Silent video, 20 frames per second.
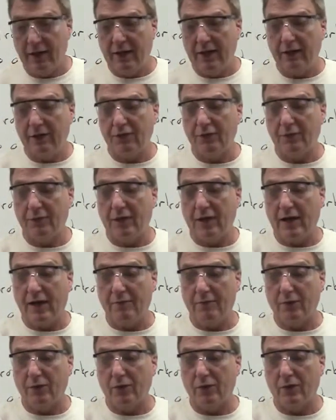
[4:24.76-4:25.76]
Here's some
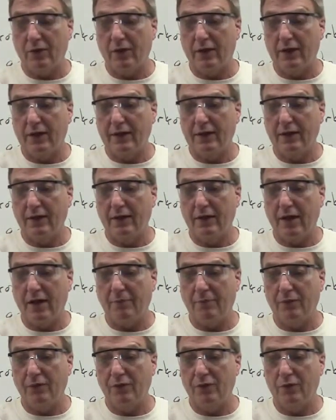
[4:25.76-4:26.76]
copper chloride,
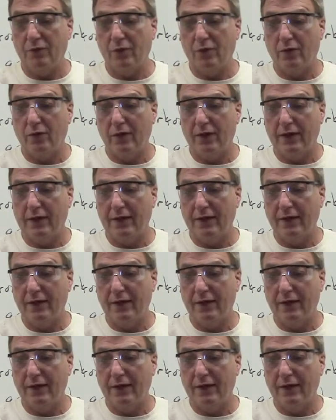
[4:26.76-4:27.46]
copper 2 chloride.